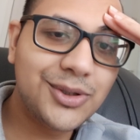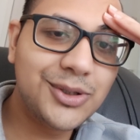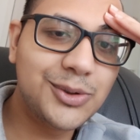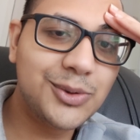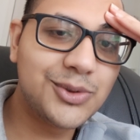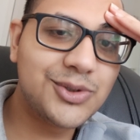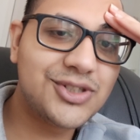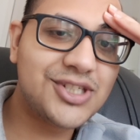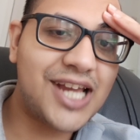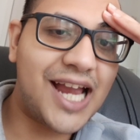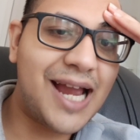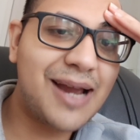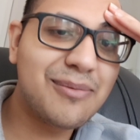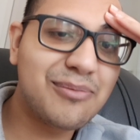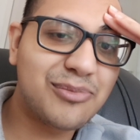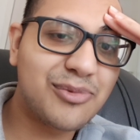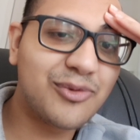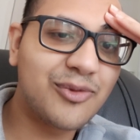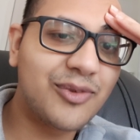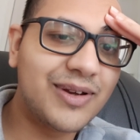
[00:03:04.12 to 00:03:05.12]
you
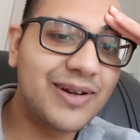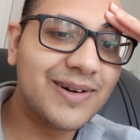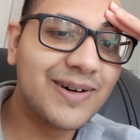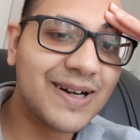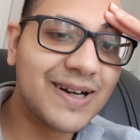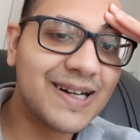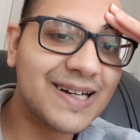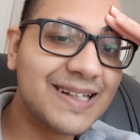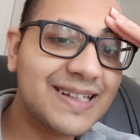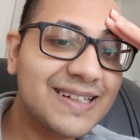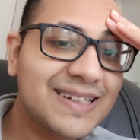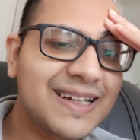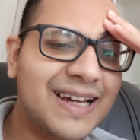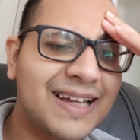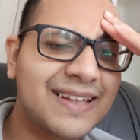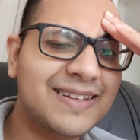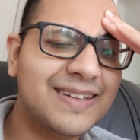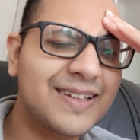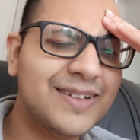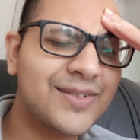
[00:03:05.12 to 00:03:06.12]
jump weirdly.
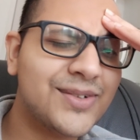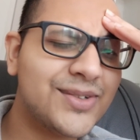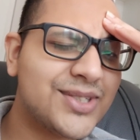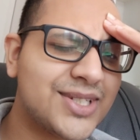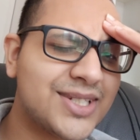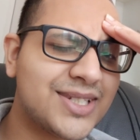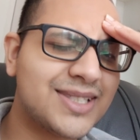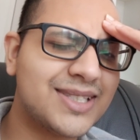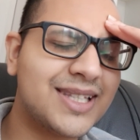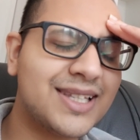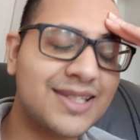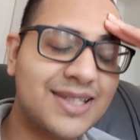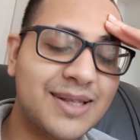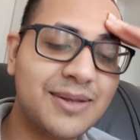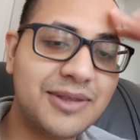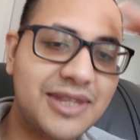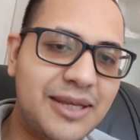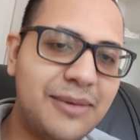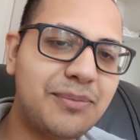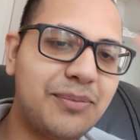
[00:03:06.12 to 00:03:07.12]
And they were just
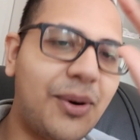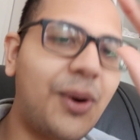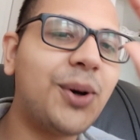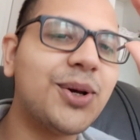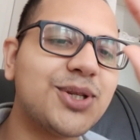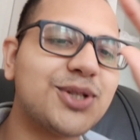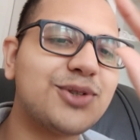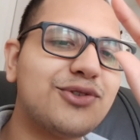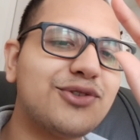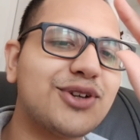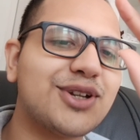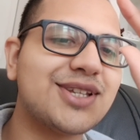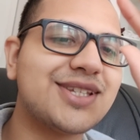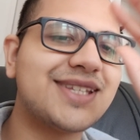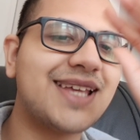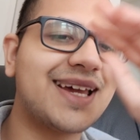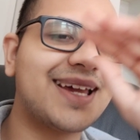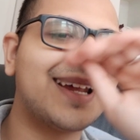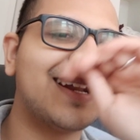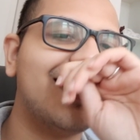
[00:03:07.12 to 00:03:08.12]
they paused for a
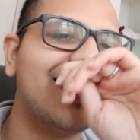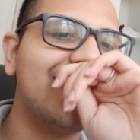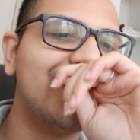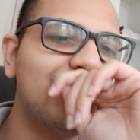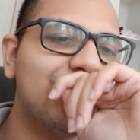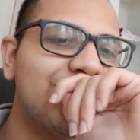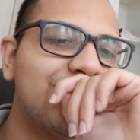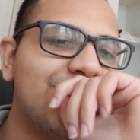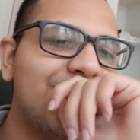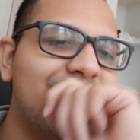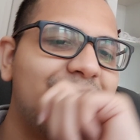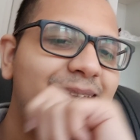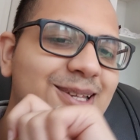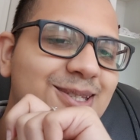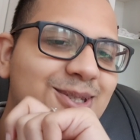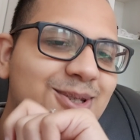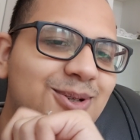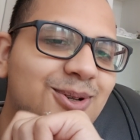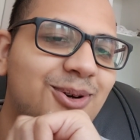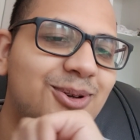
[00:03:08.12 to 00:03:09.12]
second, like, you realize,
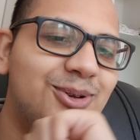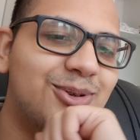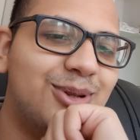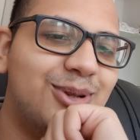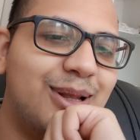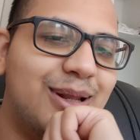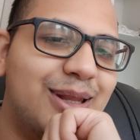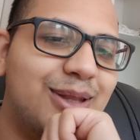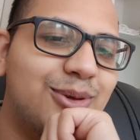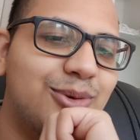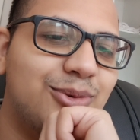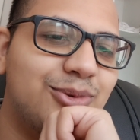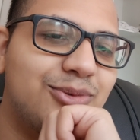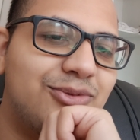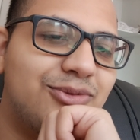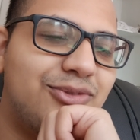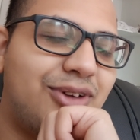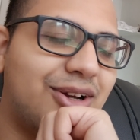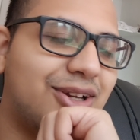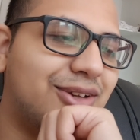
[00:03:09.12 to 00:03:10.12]
you know, you
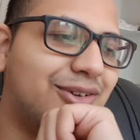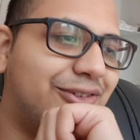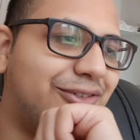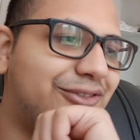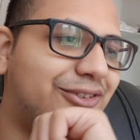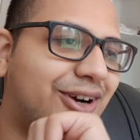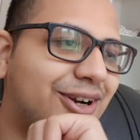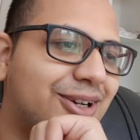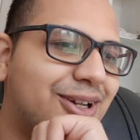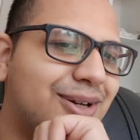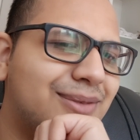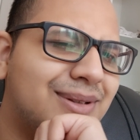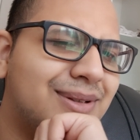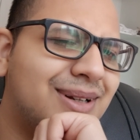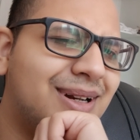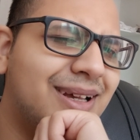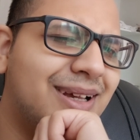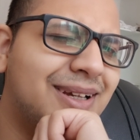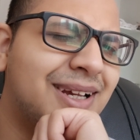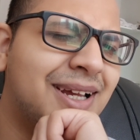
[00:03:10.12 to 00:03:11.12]
fucking fucked up. And
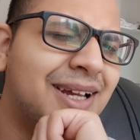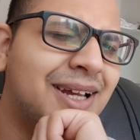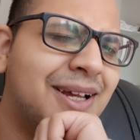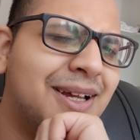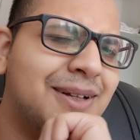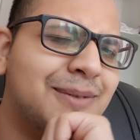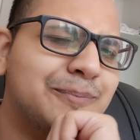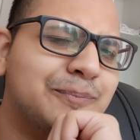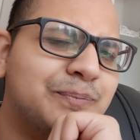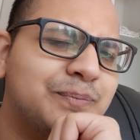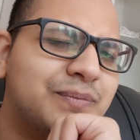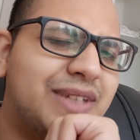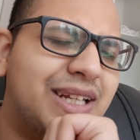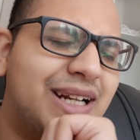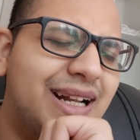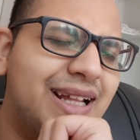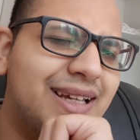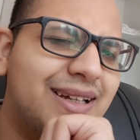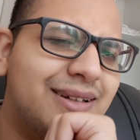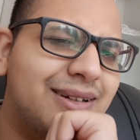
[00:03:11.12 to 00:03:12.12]
like, they're
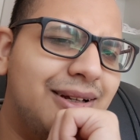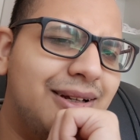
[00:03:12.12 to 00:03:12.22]
like,